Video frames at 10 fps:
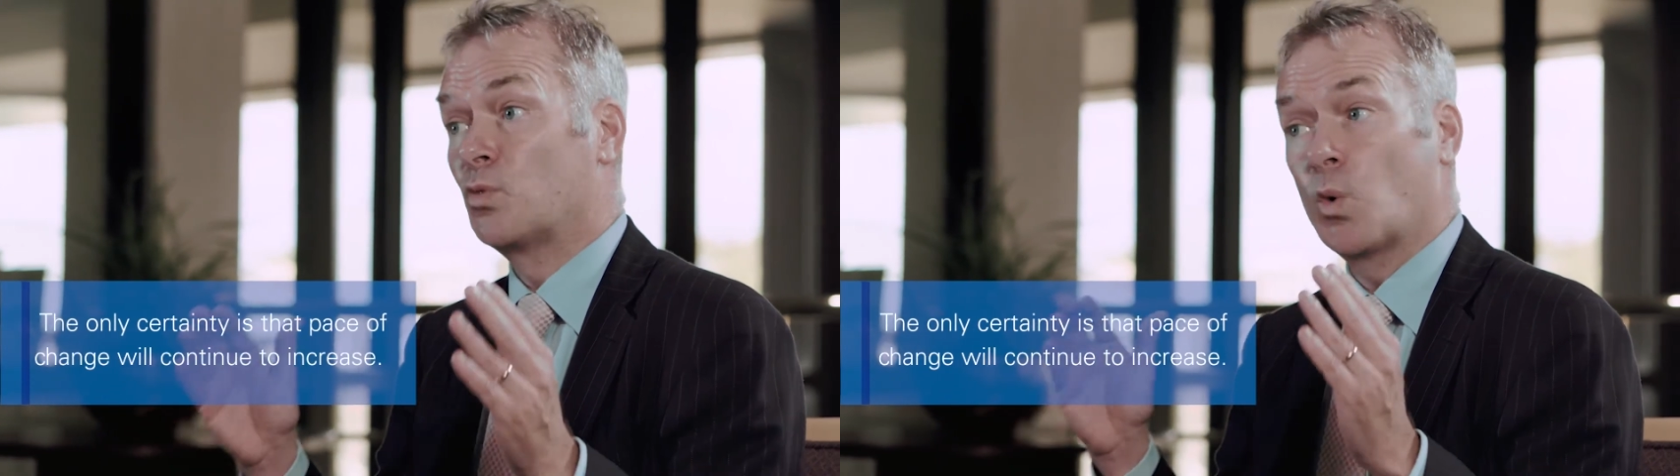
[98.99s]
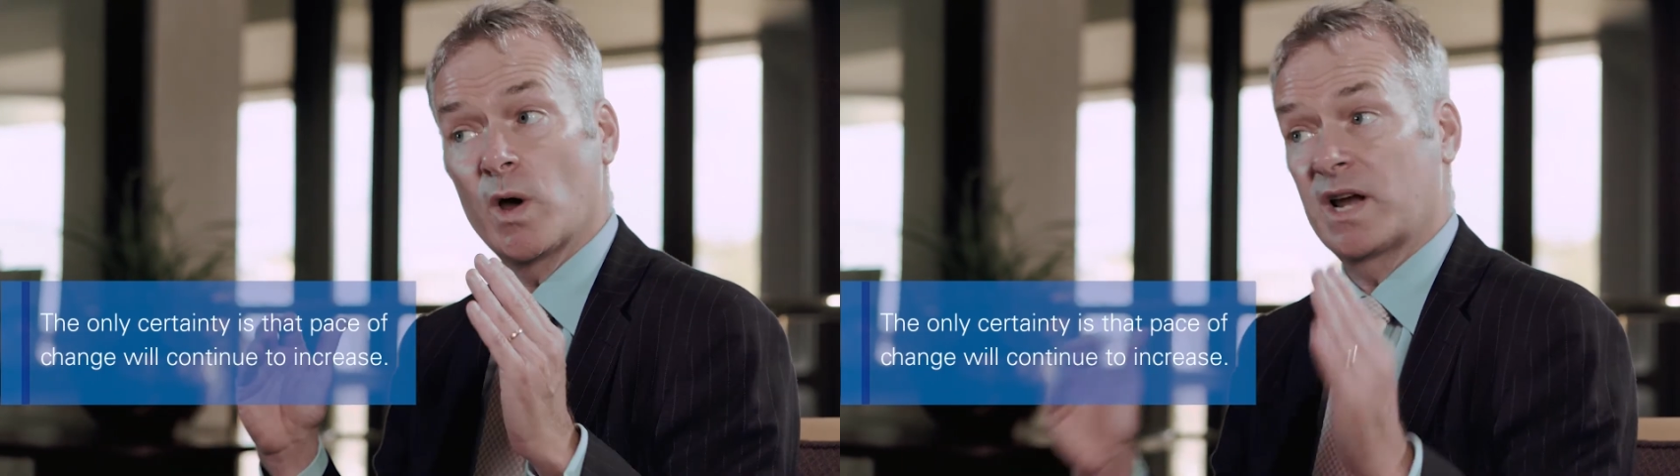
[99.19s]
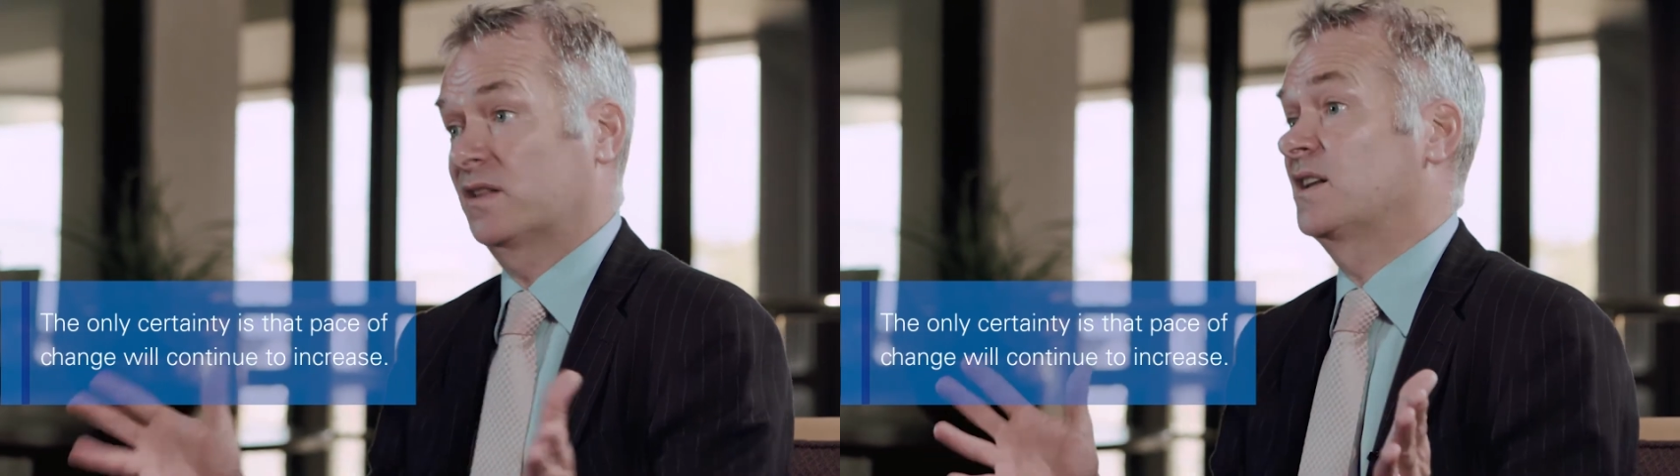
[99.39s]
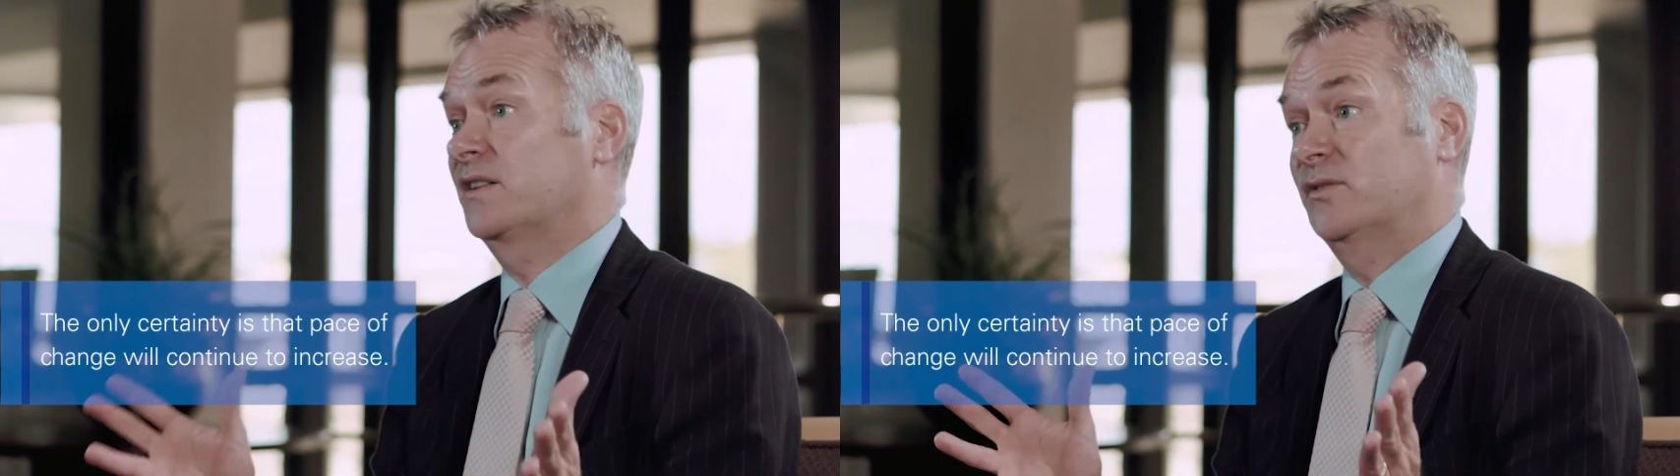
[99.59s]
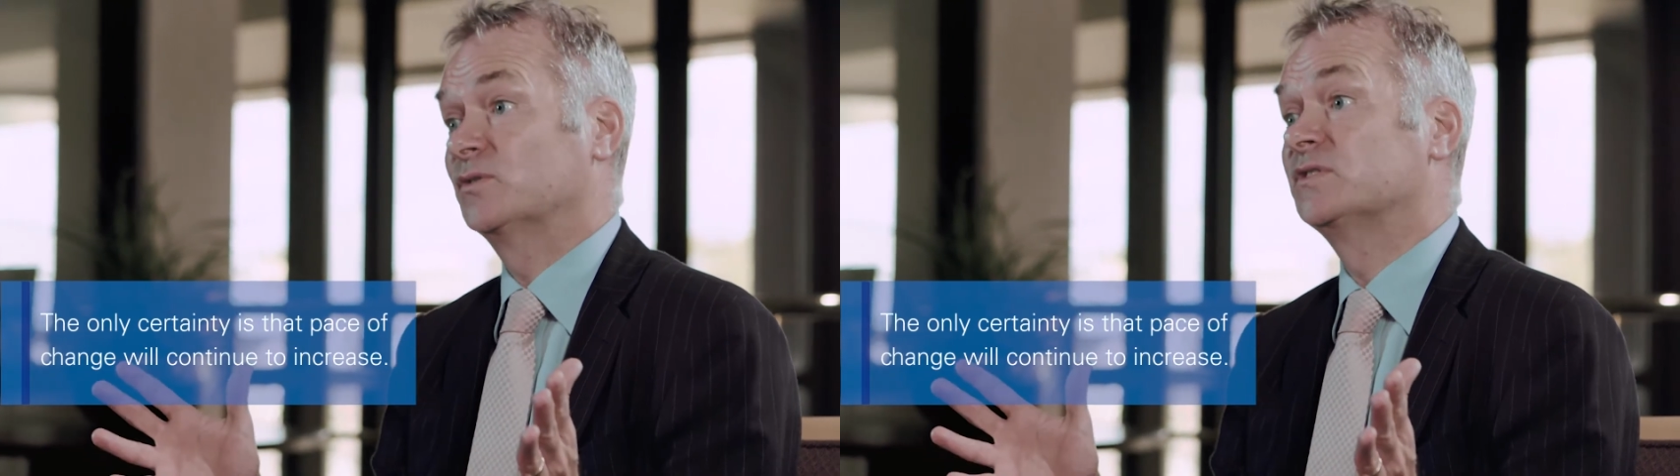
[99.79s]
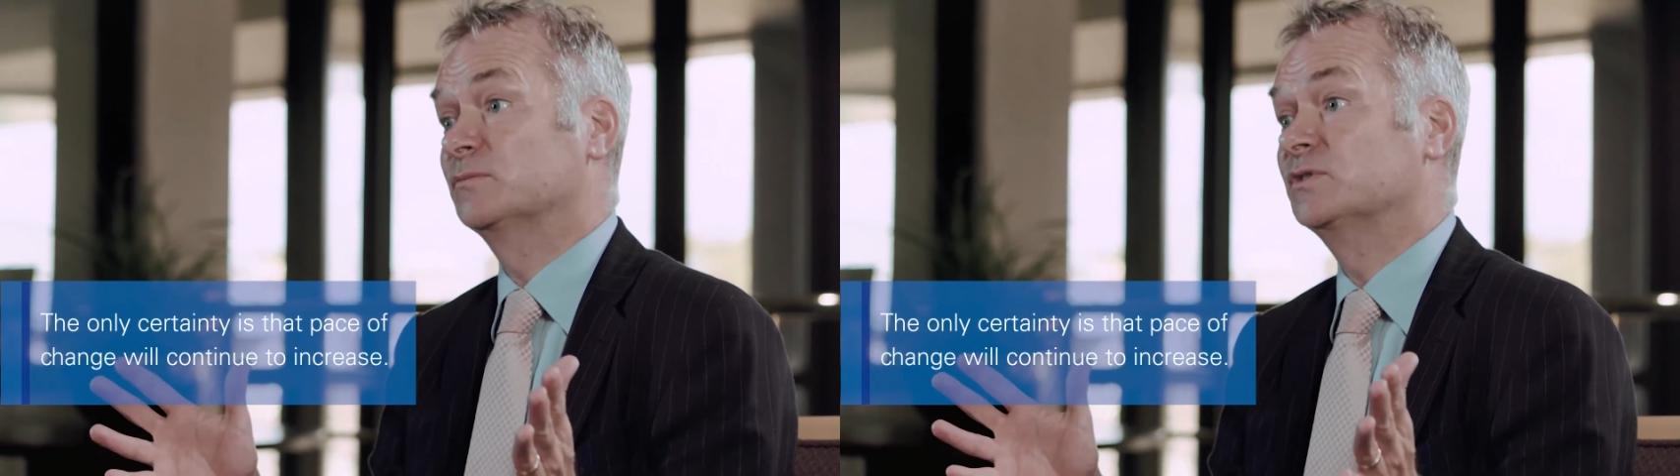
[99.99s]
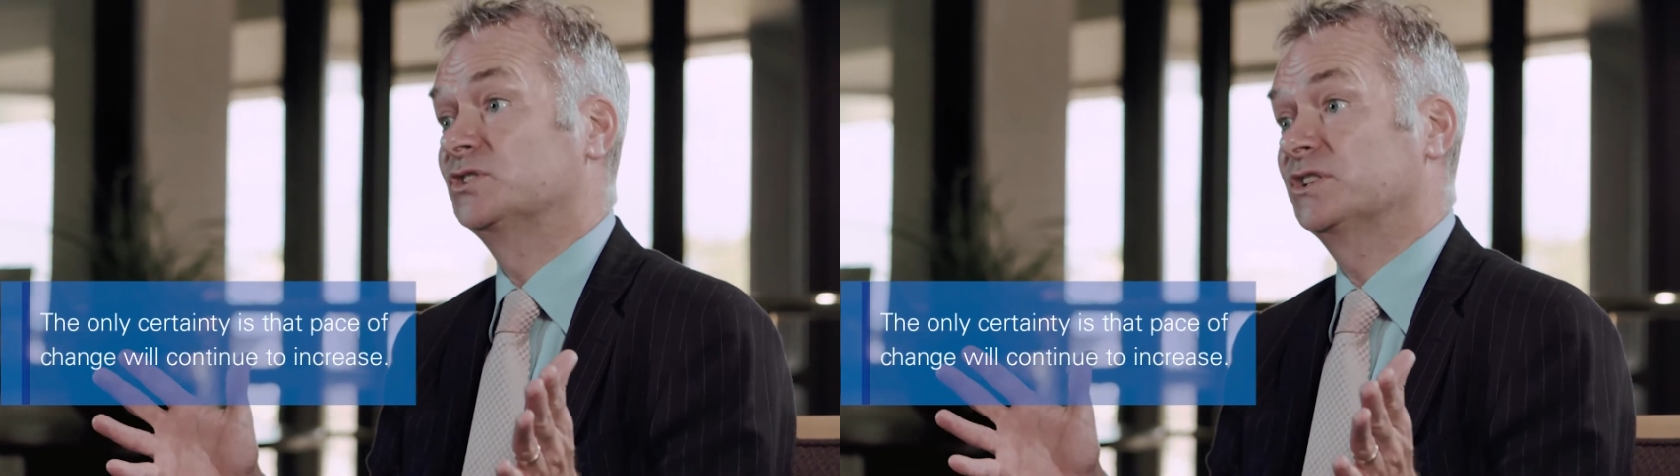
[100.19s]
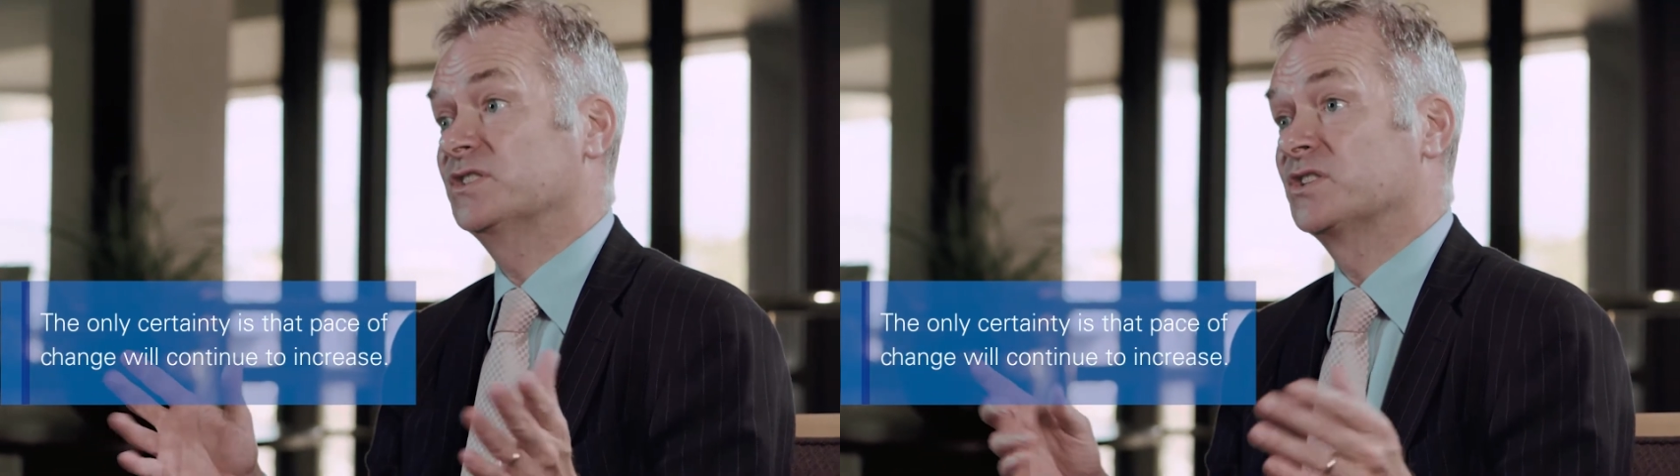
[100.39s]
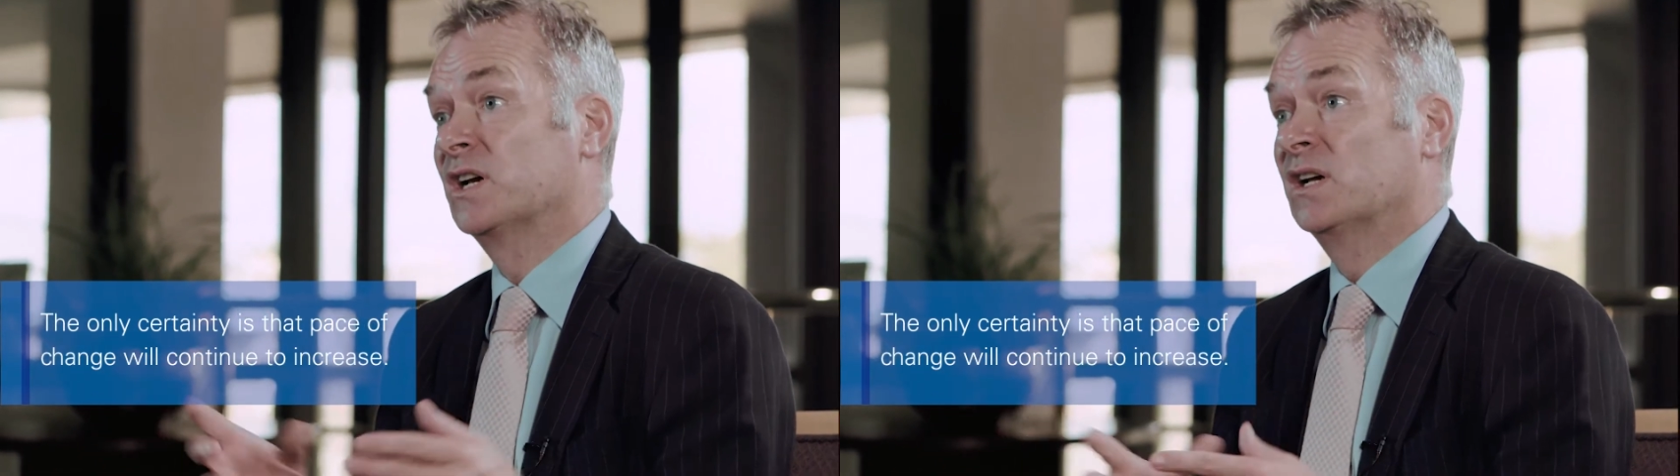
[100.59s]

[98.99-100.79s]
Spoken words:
quicker than I thought it would change.